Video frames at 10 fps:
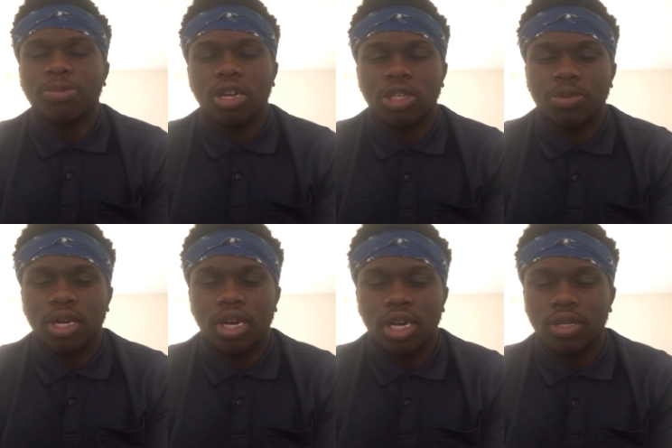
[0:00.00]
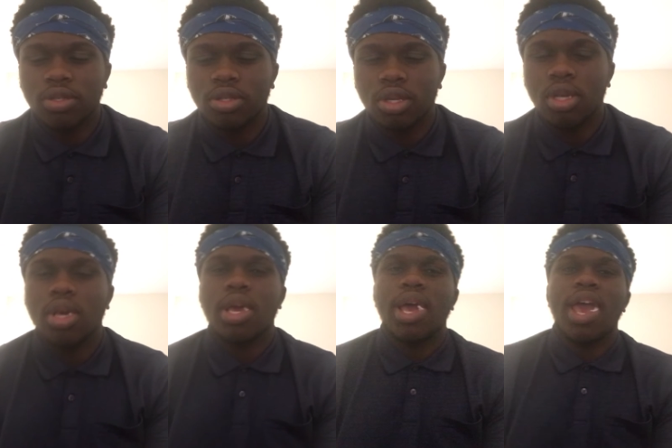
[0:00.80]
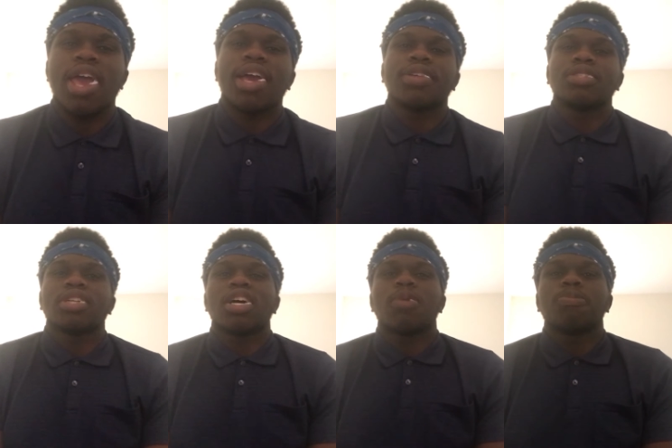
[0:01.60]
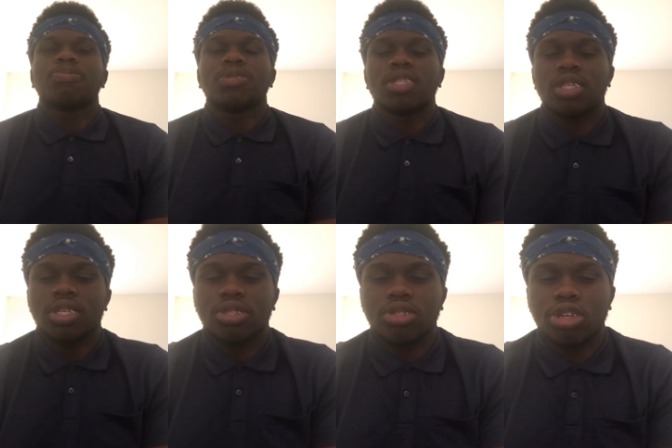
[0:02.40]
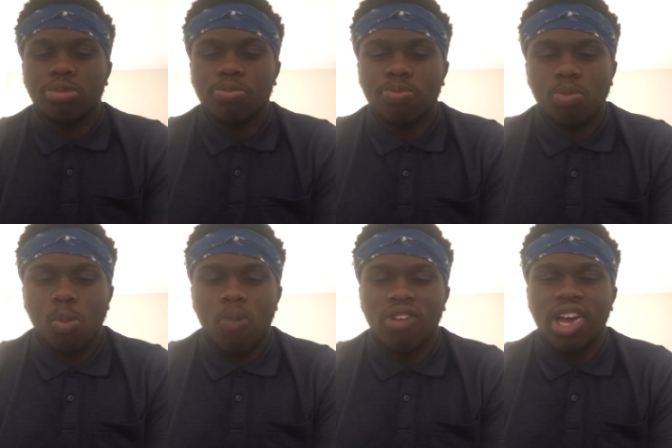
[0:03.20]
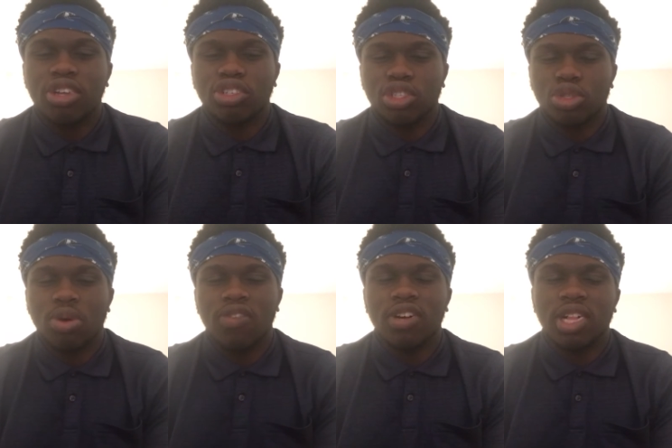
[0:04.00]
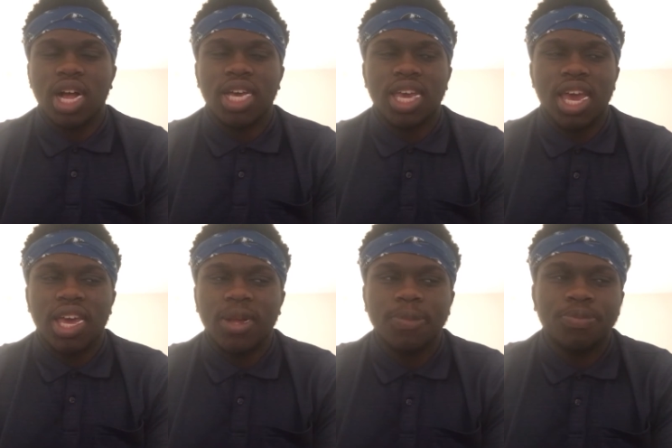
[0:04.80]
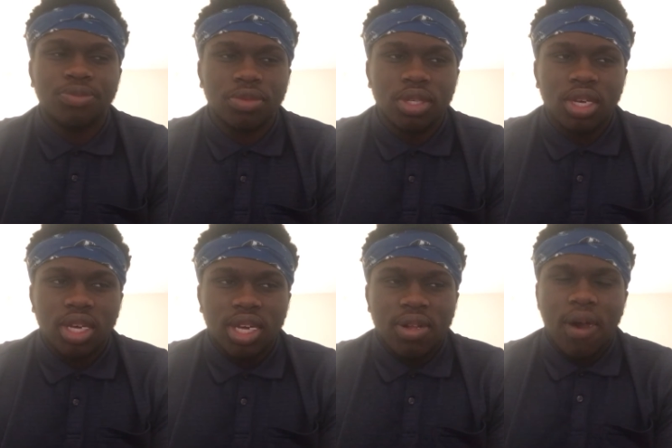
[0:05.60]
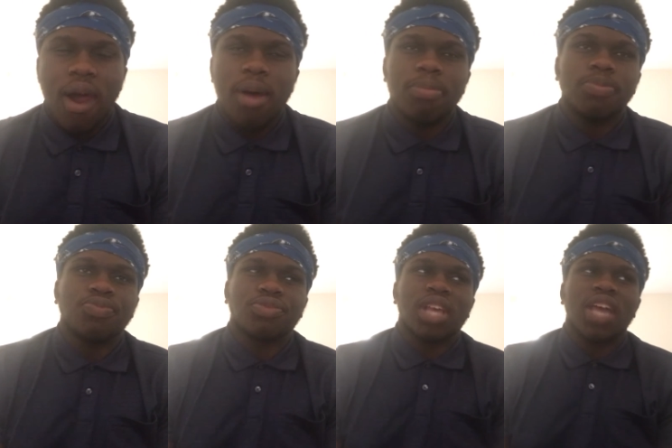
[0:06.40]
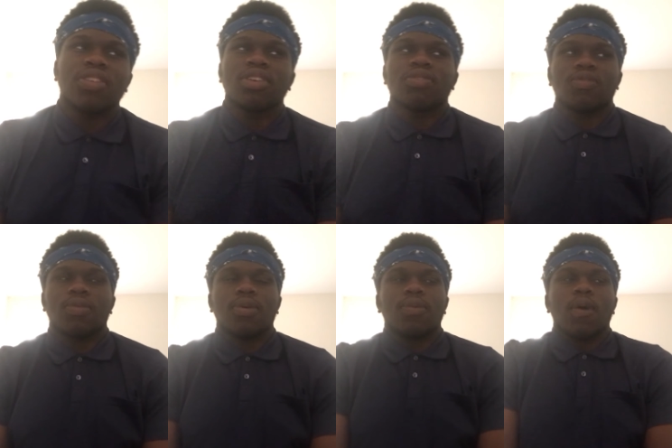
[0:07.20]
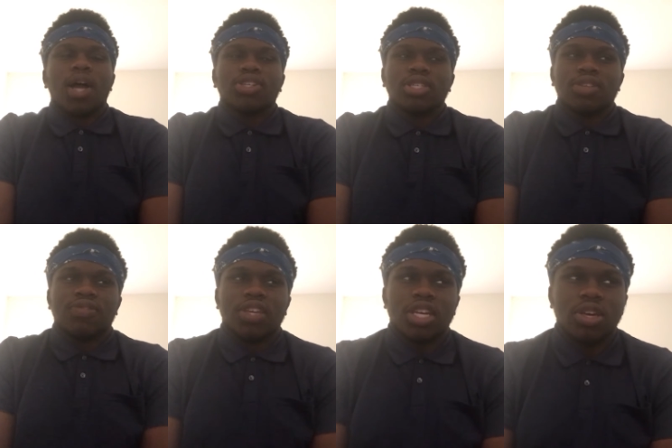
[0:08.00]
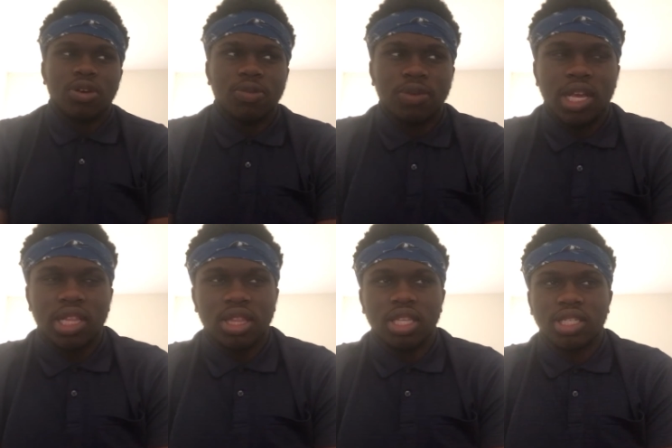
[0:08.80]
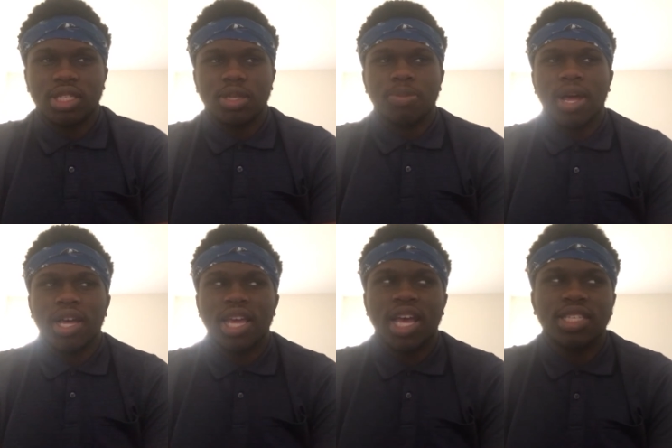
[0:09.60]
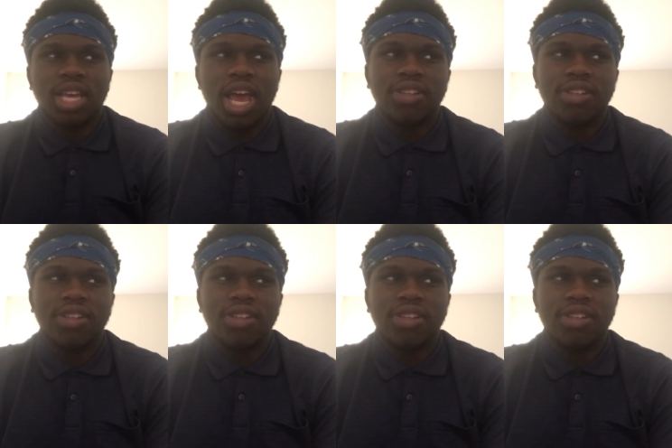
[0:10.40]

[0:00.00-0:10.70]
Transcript: punishment on. And to the Dirt Riders, the 12 o'clock gang. After watching the video and listening to the podcast,